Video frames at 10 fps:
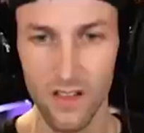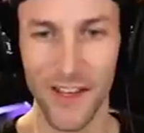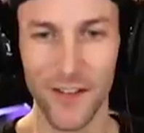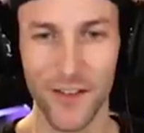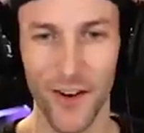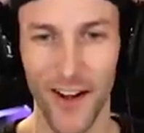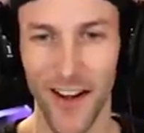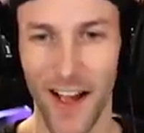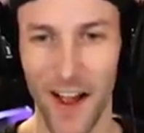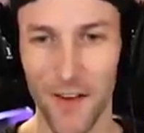You're
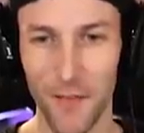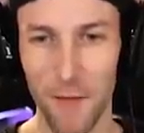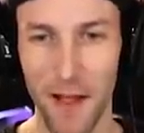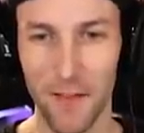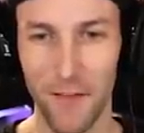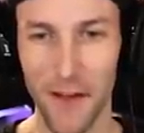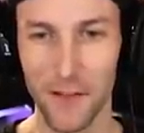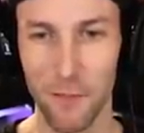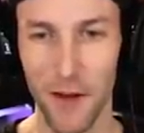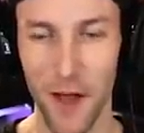trying to hide from
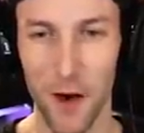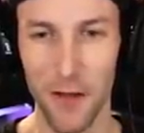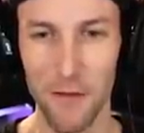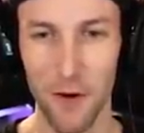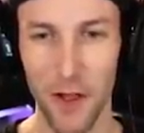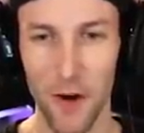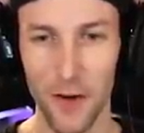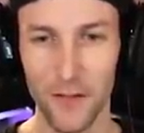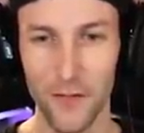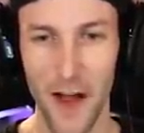Eggface, but no, he will
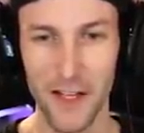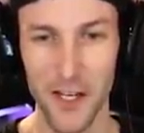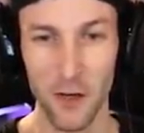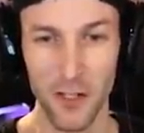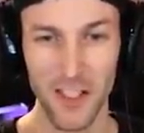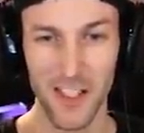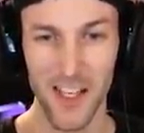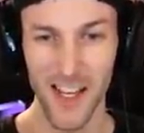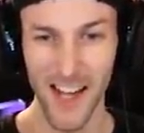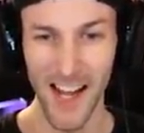always find you.
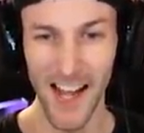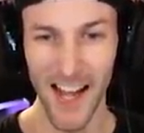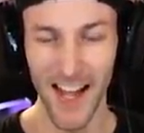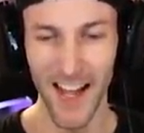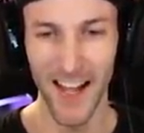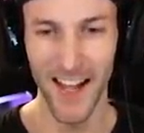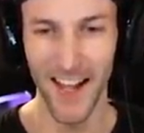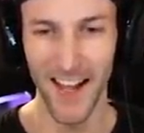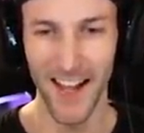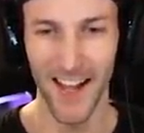
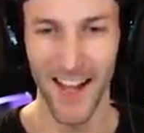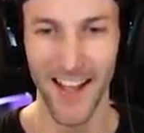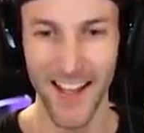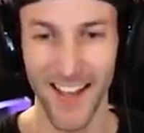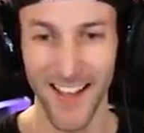Ah!